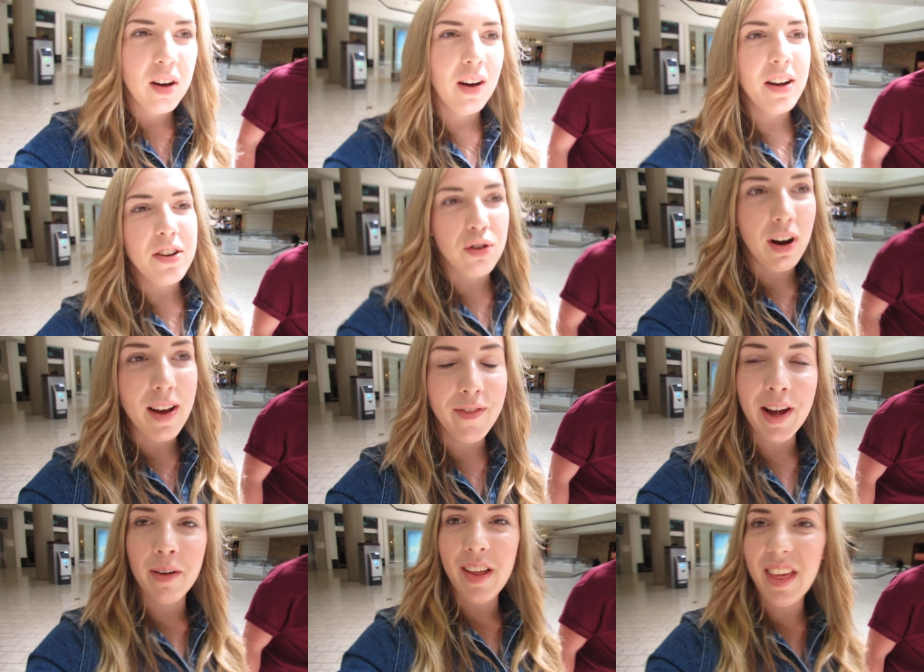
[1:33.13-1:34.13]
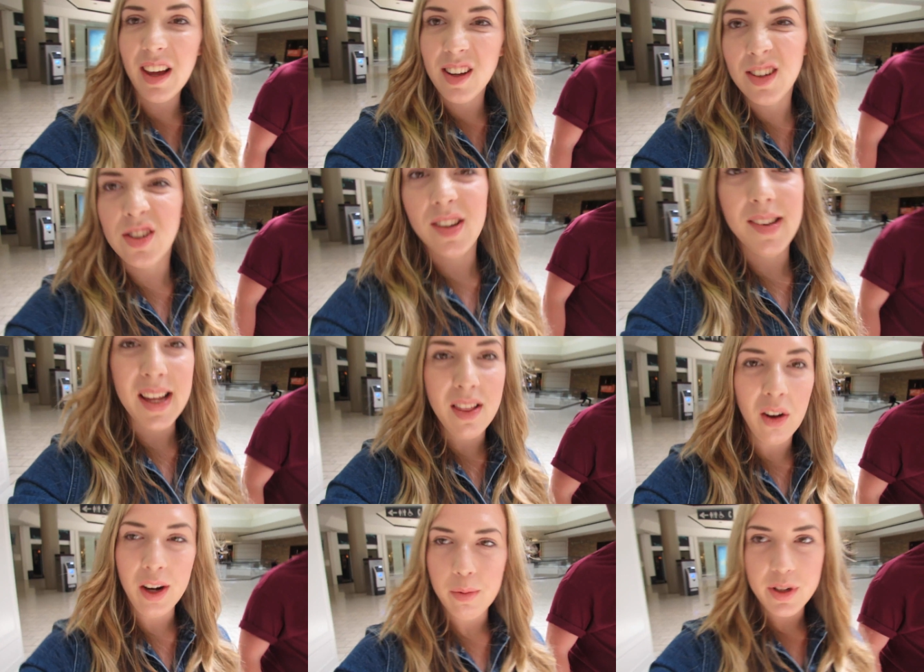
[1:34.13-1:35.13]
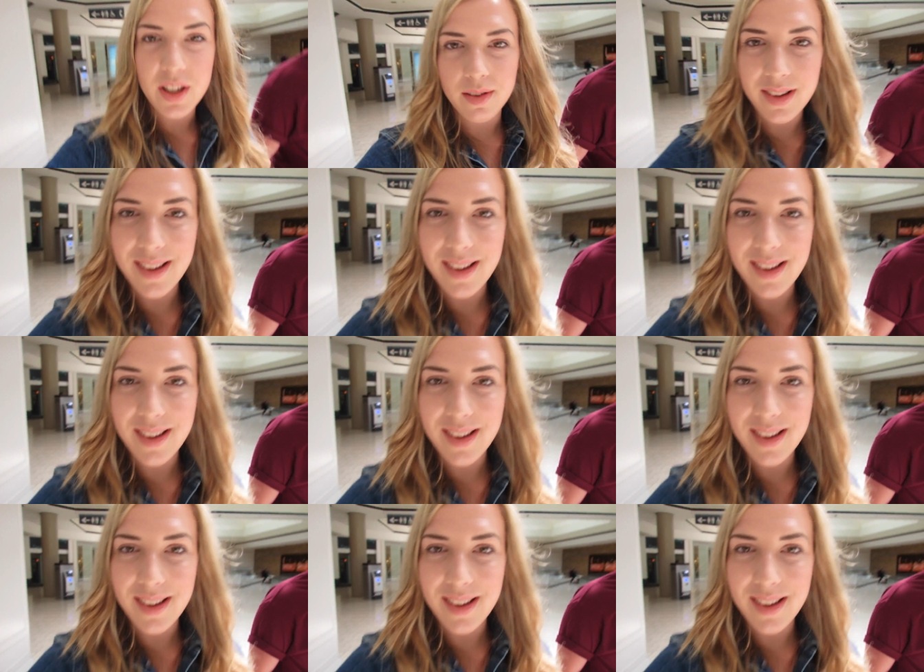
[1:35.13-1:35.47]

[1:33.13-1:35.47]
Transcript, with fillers: go on a drive now, I think, and just see the Hollywood Hills